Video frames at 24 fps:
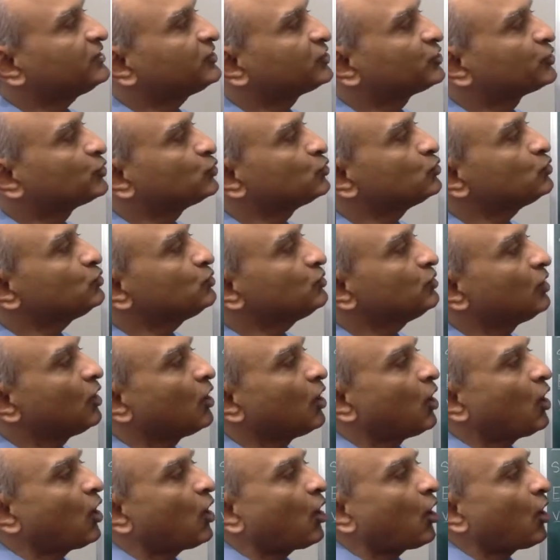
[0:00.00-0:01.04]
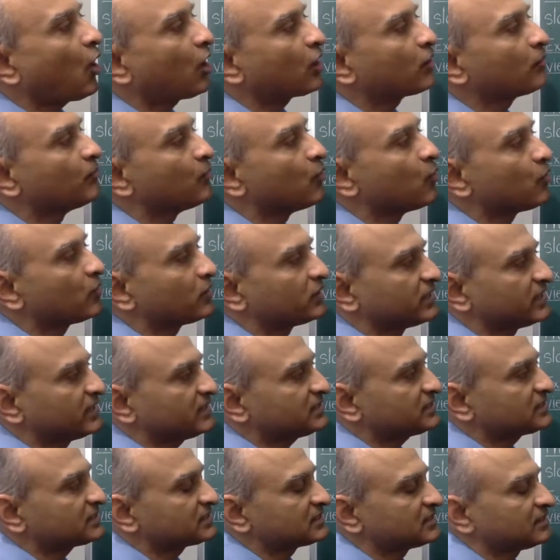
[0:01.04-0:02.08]
two or more
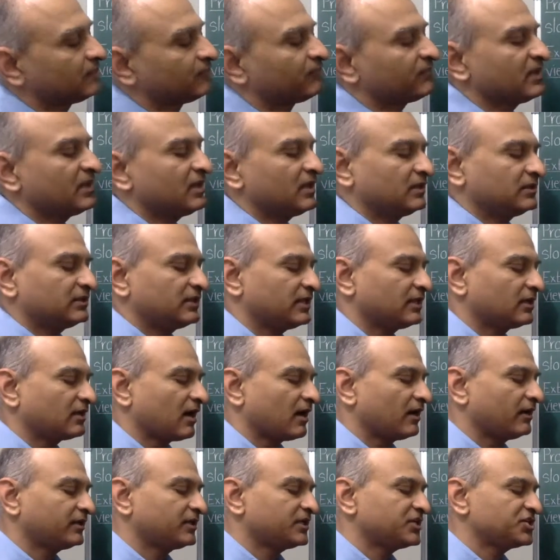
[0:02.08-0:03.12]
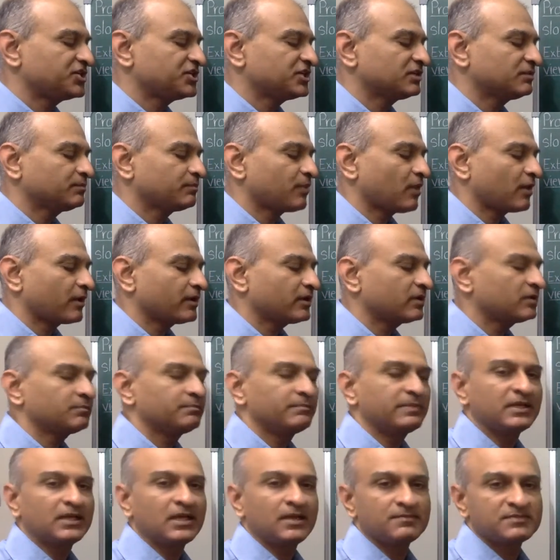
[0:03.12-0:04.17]
rings, their Cartesian product
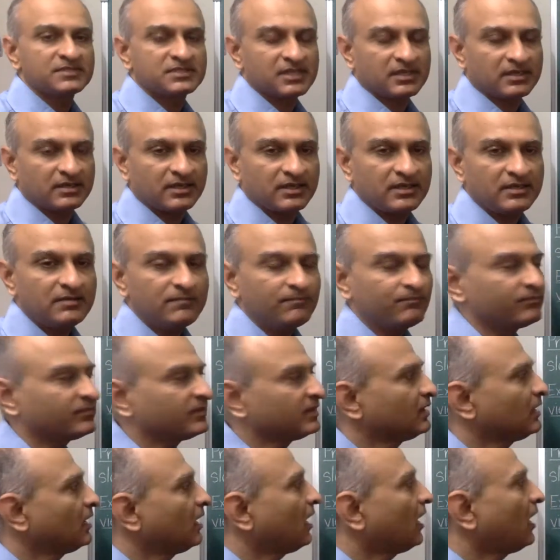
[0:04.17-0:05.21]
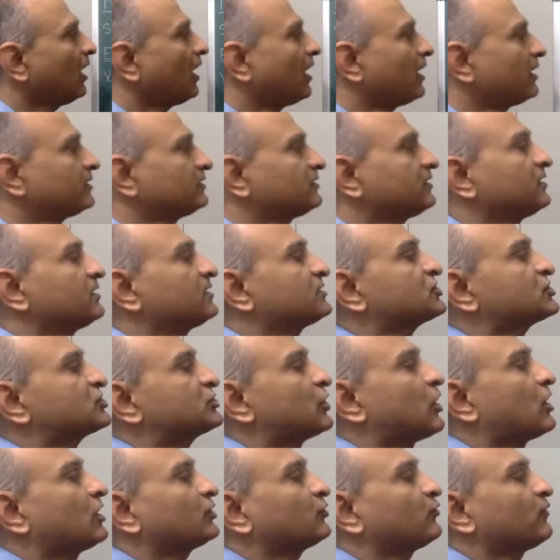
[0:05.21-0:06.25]
becomes a ring under
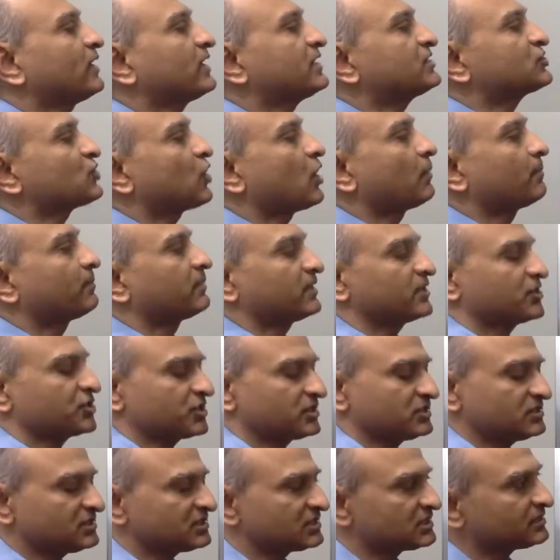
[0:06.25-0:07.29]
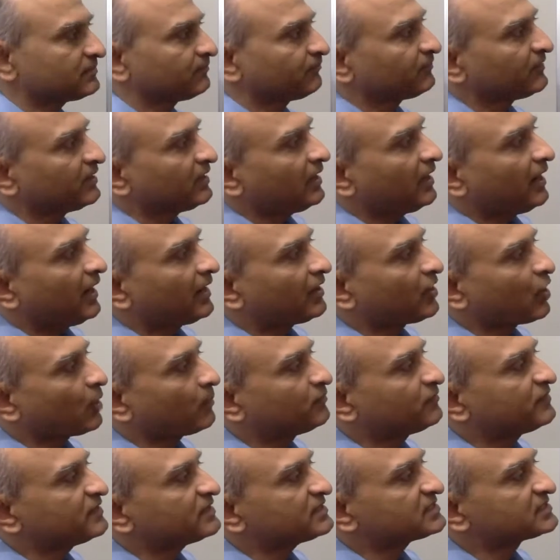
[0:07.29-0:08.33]
slot-wise operations and
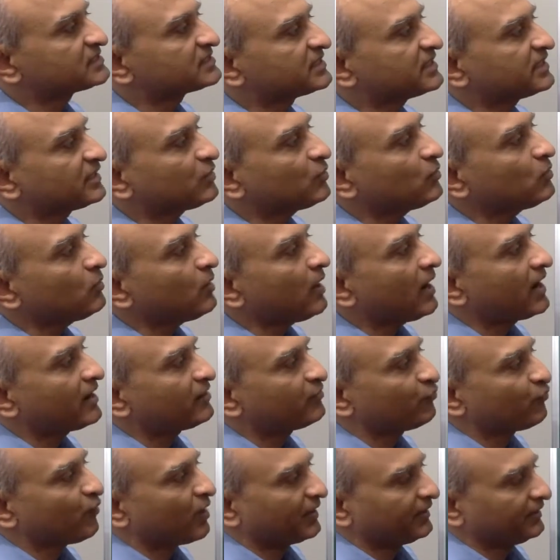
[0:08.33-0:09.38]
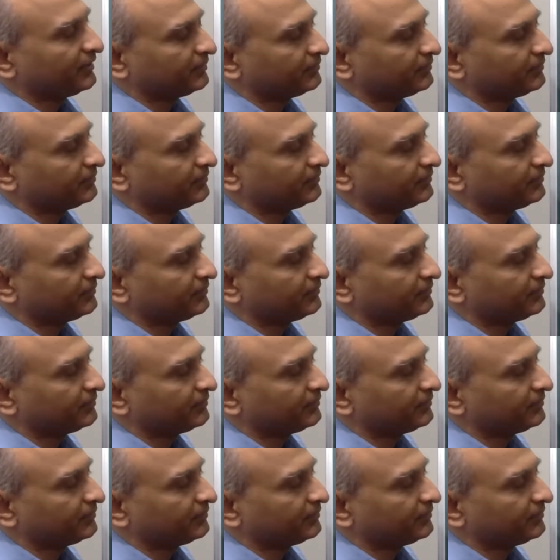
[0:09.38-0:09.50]
obvious 0 and 1.